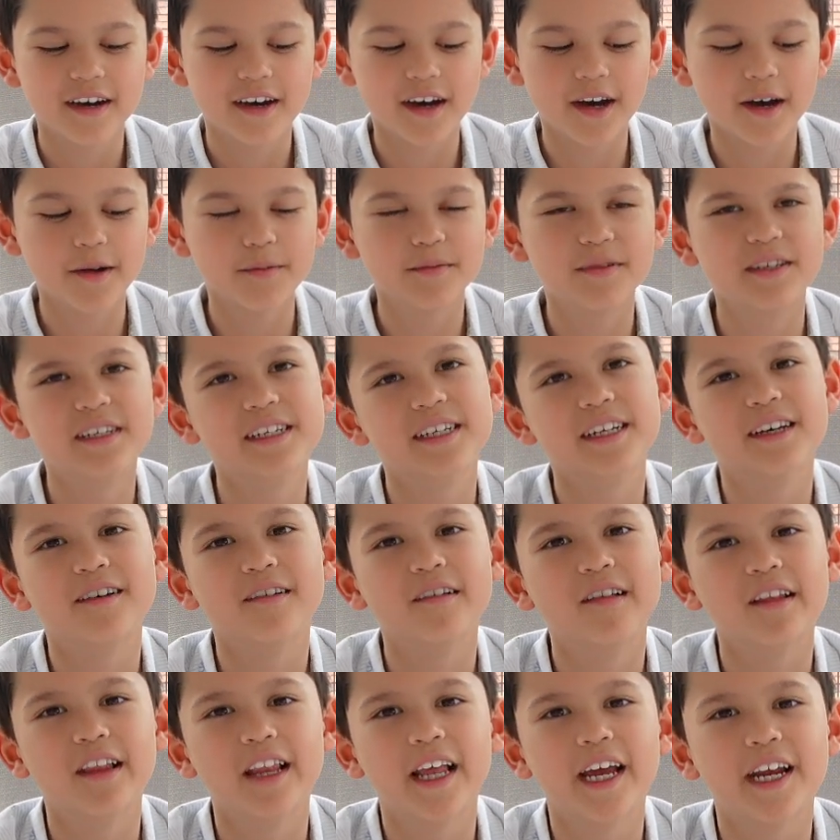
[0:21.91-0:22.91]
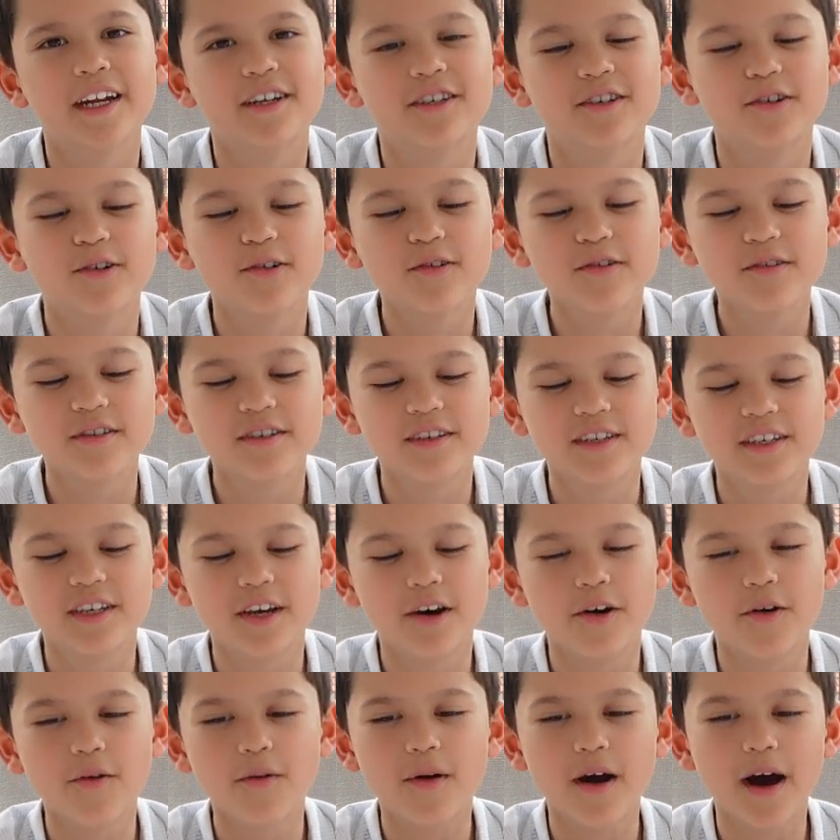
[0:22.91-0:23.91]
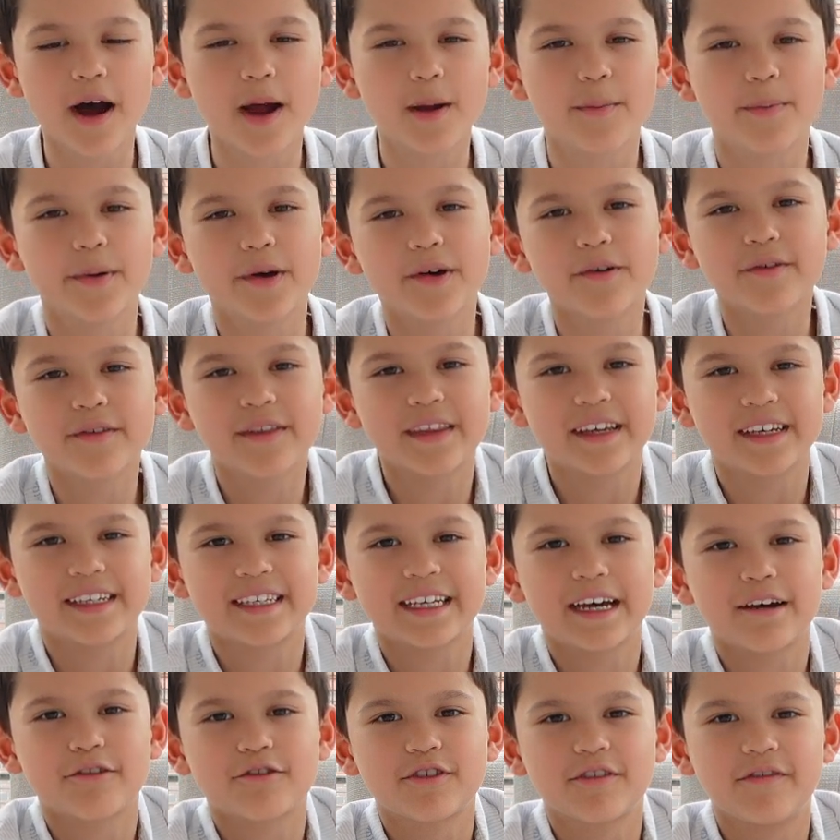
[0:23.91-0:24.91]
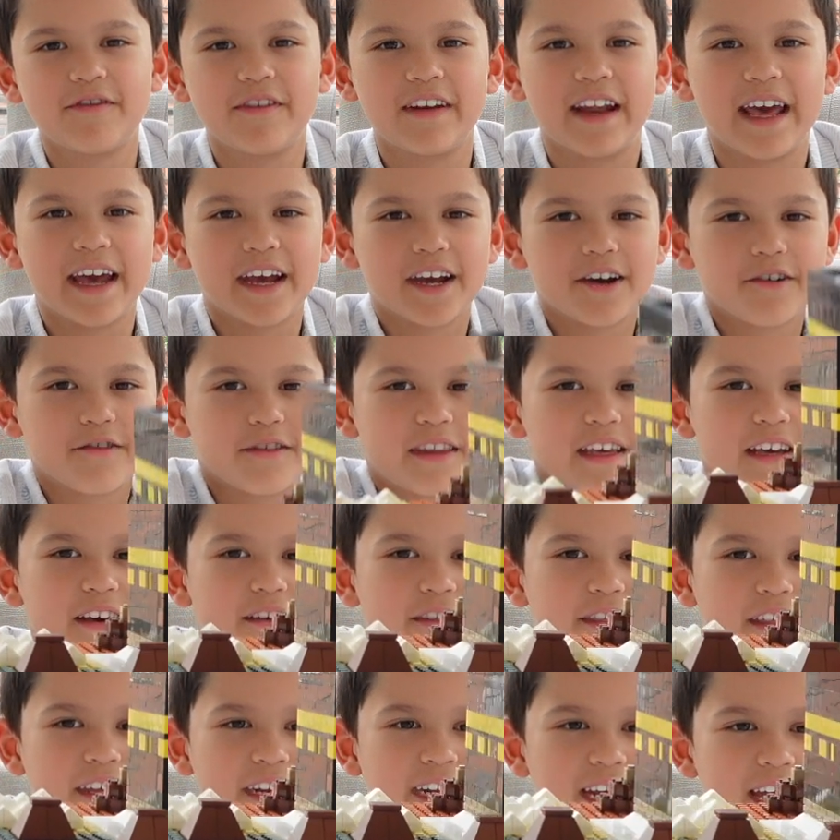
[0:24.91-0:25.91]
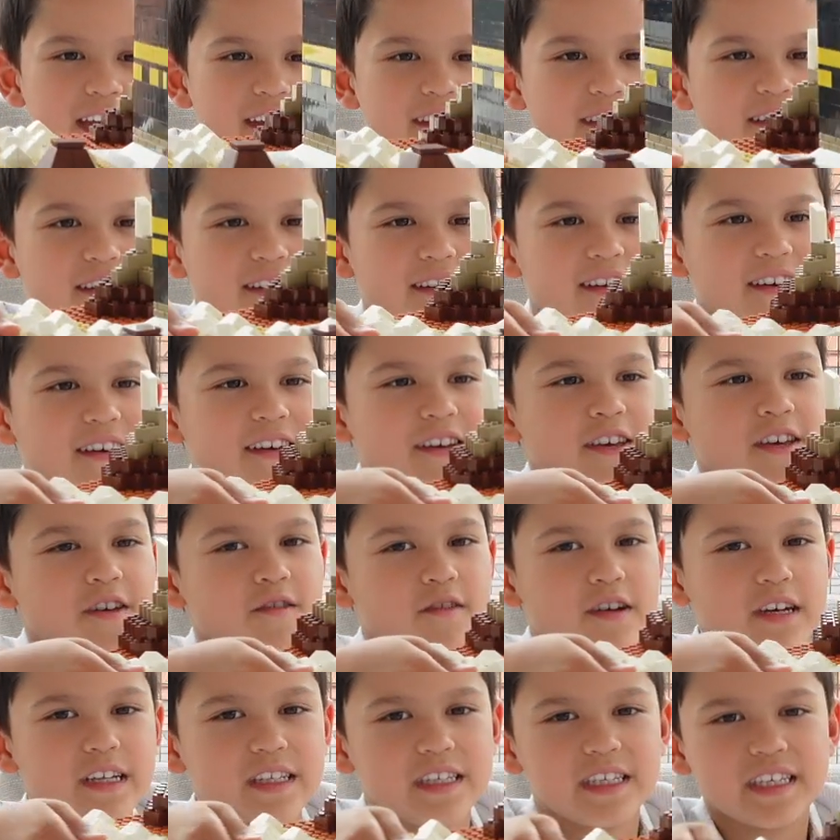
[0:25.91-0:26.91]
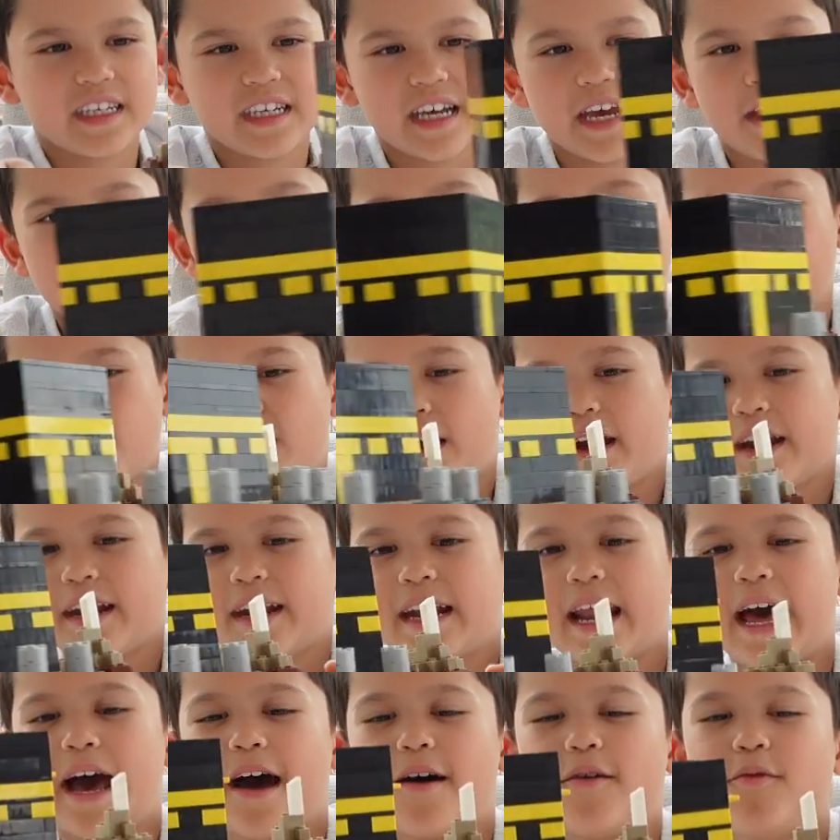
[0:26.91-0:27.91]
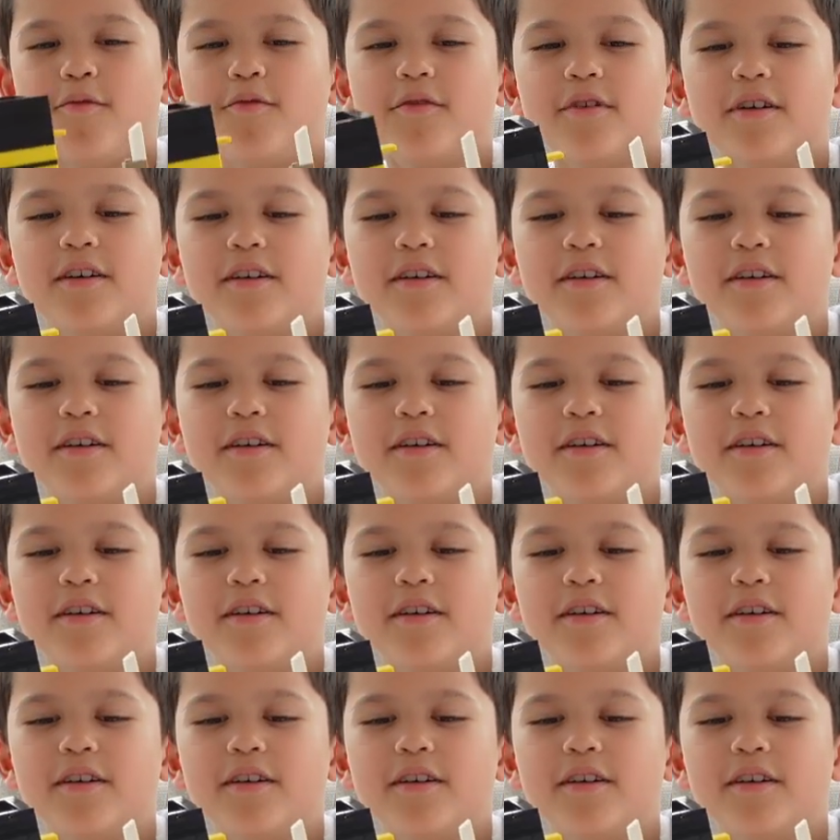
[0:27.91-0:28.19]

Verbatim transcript: I'm still little, so I built this out of Lego the other day. You can see it right now.